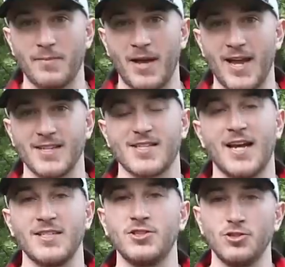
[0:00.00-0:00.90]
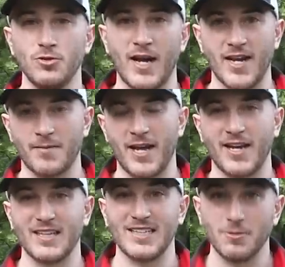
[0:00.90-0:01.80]
pants, I do end up
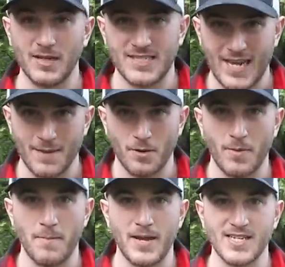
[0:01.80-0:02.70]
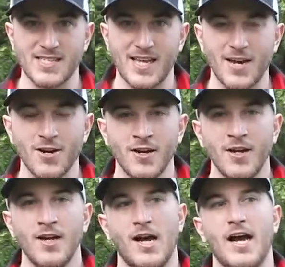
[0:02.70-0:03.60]
getting a little bit damp on my base layer.
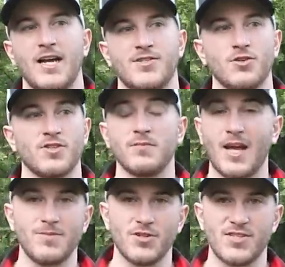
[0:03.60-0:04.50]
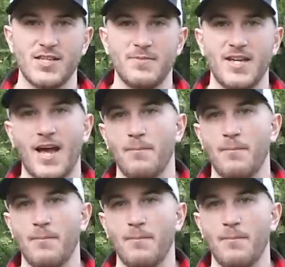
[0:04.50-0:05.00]
Uh, so sometimes you'll see me